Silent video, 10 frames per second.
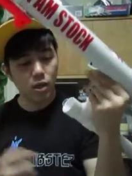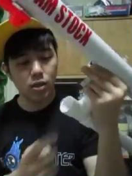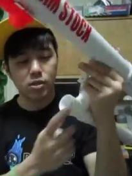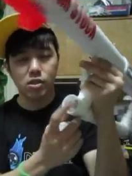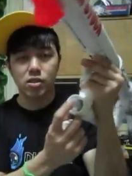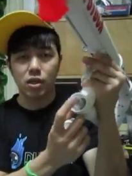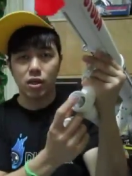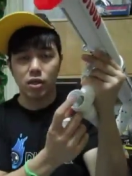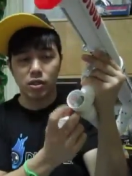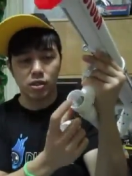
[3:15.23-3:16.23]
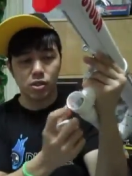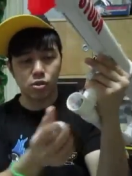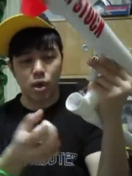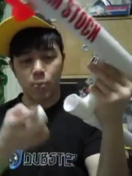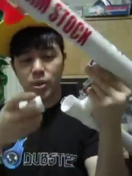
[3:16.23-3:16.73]
This is uh, just a
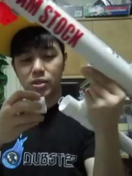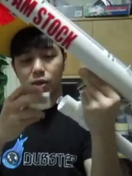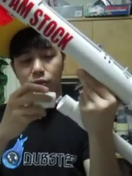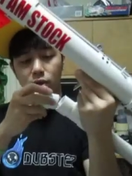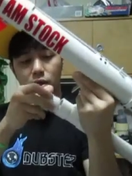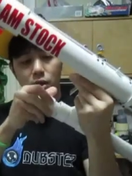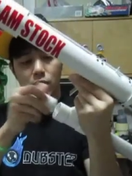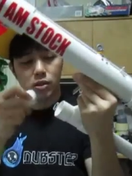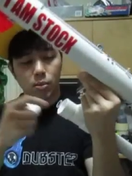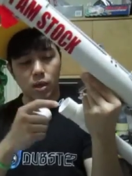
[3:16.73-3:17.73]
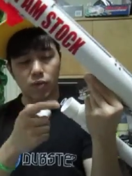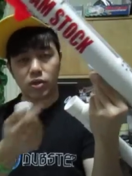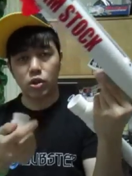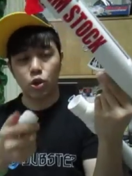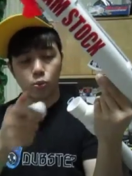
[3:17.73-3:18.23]
scrap piece of uh, some kind of
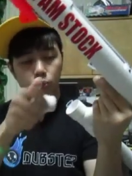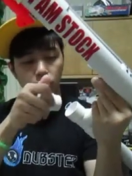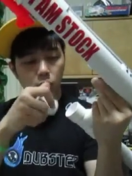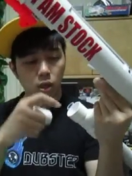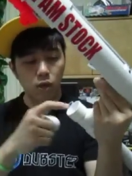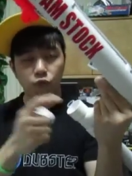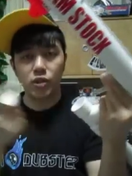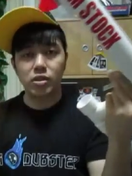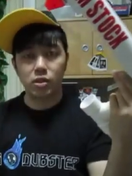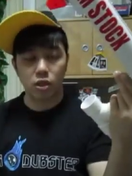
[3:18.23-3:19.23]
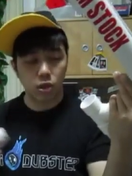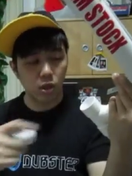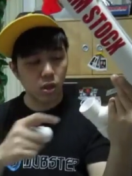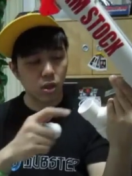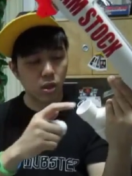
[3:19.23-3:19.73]
a tube. It fits
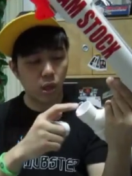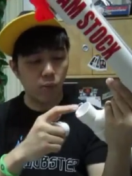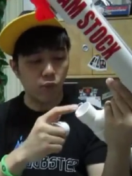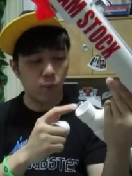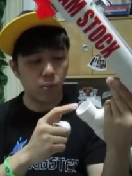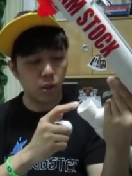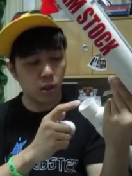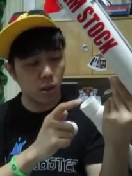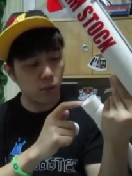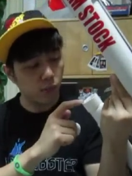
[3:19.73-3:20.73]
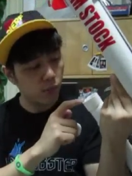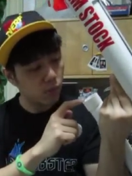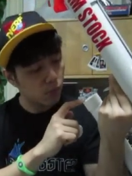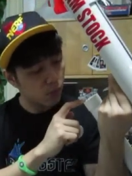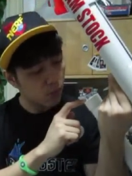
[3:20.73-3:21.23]
nothing. It came from the
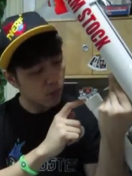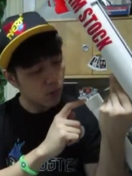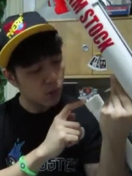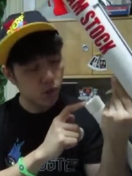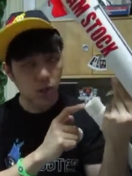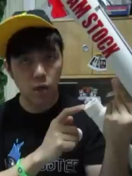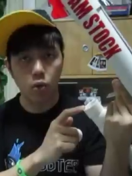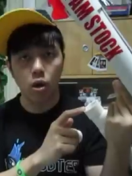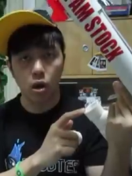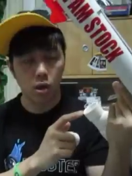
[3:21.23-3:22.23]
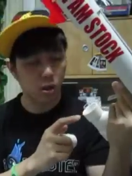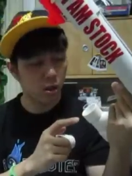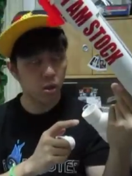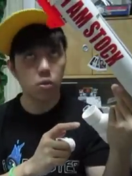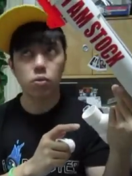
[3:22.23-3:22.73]
Shadowhawk.
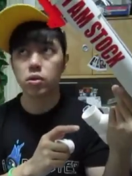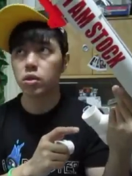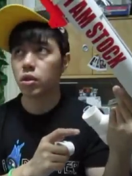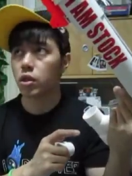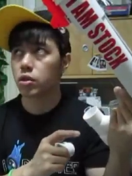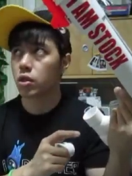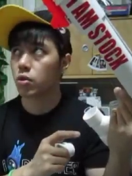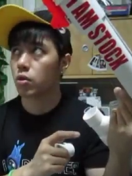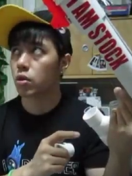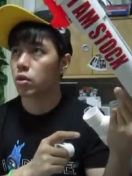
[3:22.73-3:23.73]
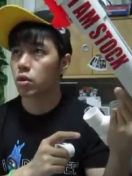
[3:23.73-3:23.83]
Was it the Shadowhawk?